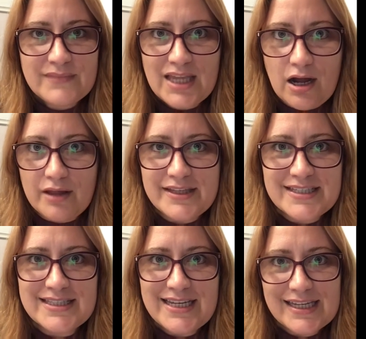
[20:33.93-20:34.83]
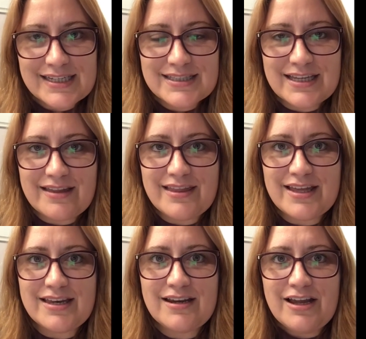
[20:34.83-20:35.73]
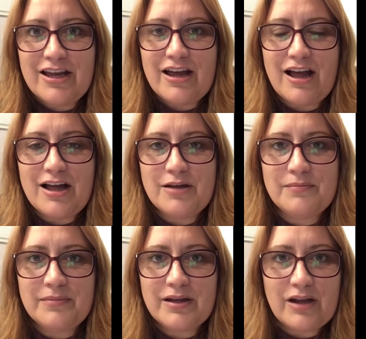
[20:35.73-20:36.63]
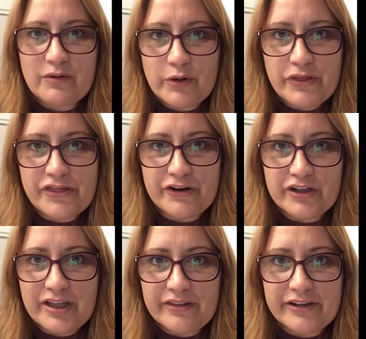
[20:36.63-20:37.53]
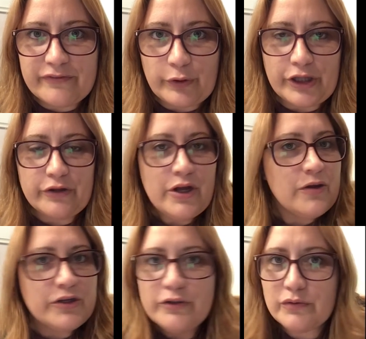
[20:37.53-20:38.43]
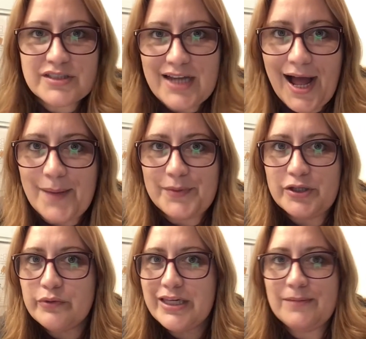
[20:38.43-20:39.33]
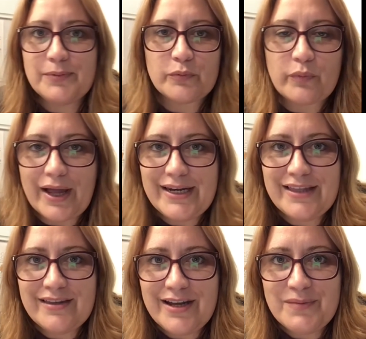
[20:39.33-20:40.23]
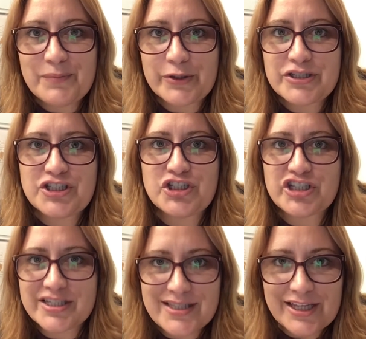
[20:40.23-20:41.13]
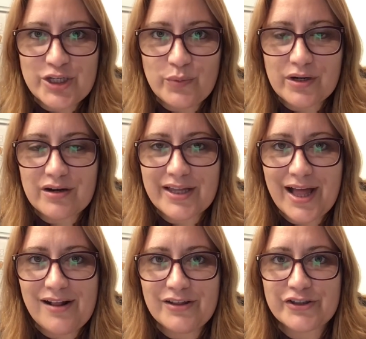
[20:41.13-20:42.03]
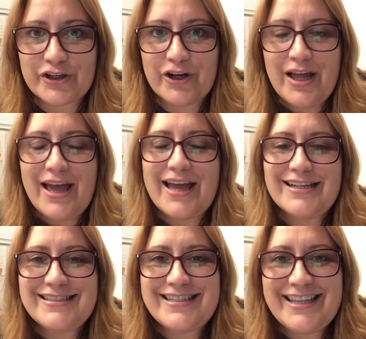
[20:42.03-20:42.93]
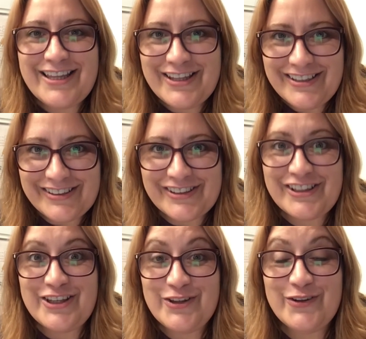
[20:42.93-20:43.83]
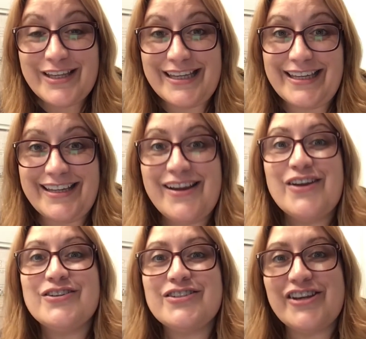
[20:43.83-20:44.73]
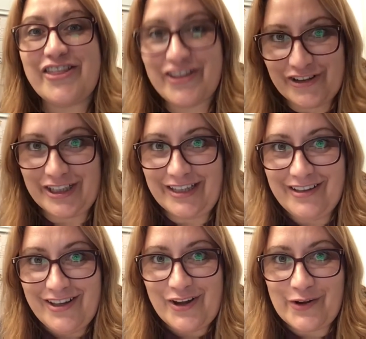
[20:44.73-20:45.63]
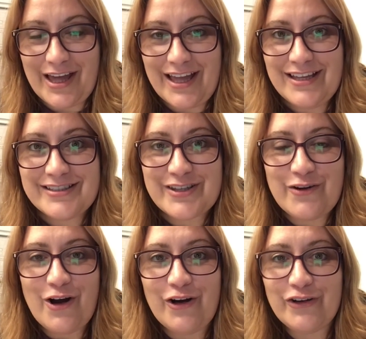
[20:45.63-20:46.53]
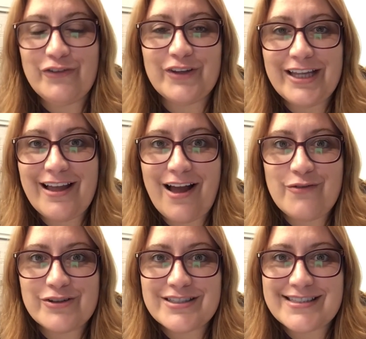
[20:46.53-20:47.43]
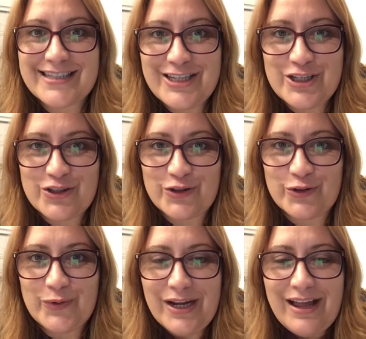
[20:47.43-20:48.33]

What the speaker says: on the 6th and then I wrote the 30 on there for you. You don't stop. You keep writing the numbers just like you would on a calendar until you get to 30. Okay, so hopefully I will see you